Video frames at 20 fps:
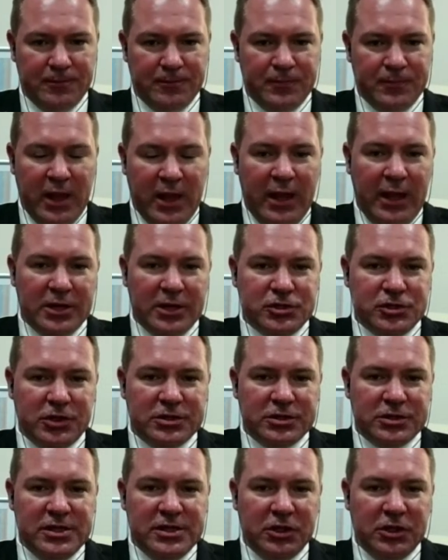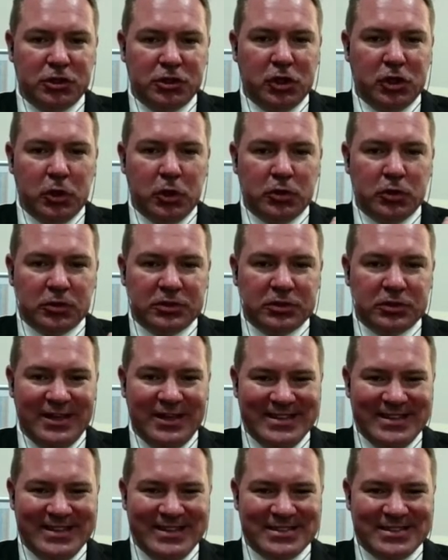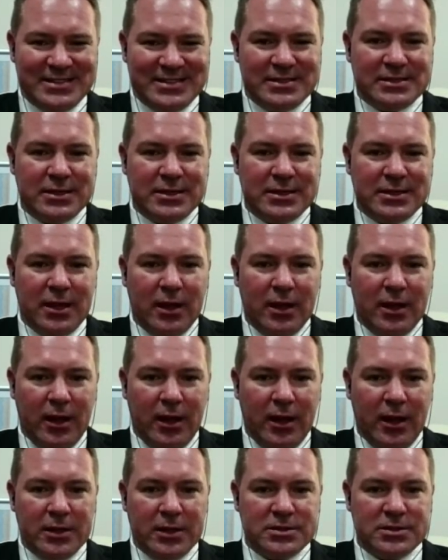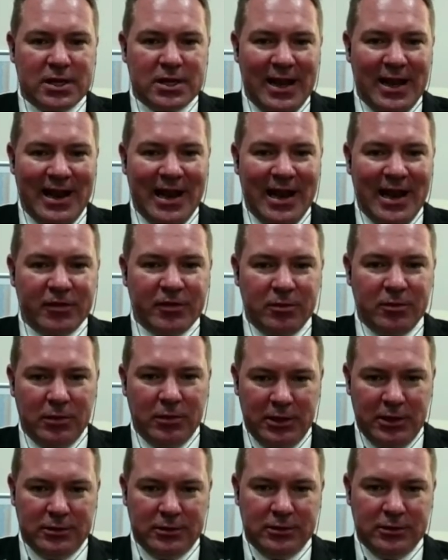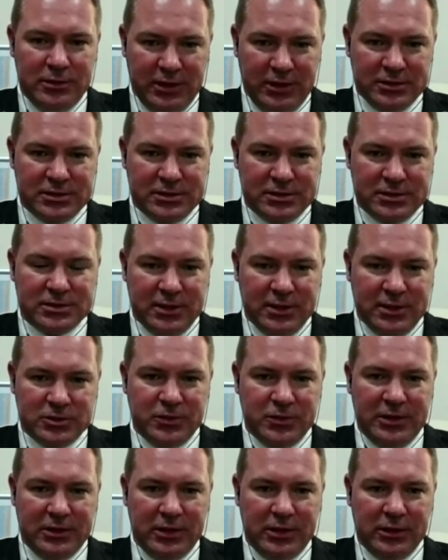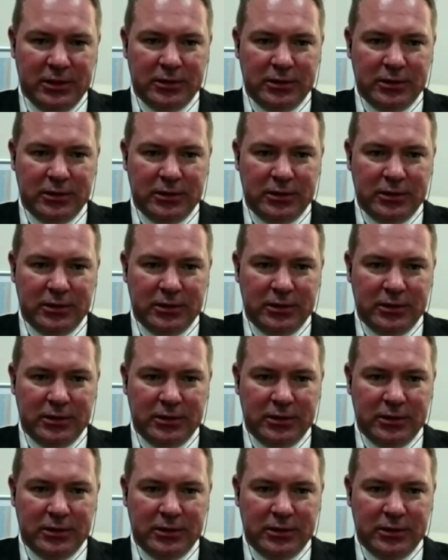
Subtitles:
As you can the total tests is 11 million tests that's been taken.